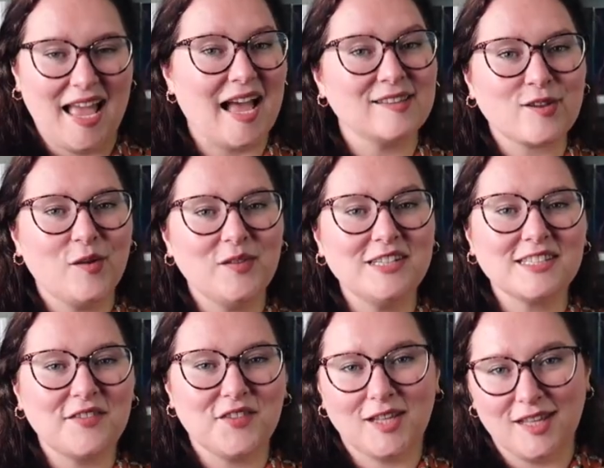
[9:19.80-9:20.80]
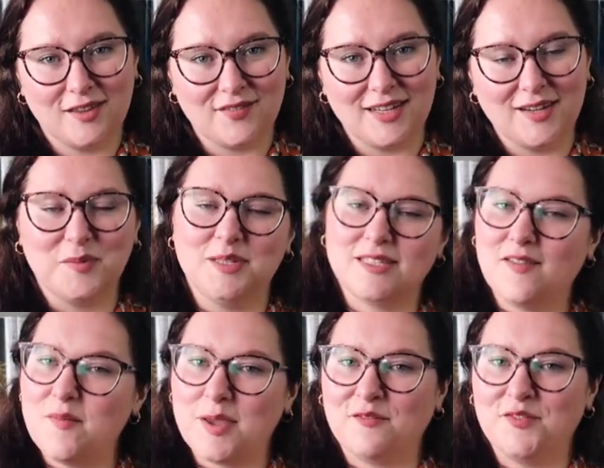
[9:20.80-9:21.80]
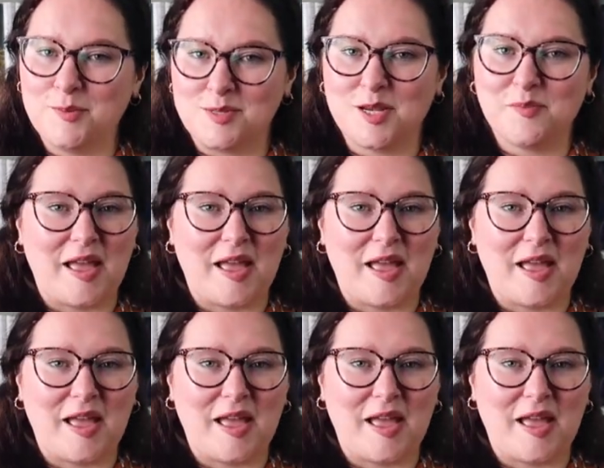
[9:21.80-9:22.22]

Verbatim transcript: As always, if you liked the video, please give it a big thumbs up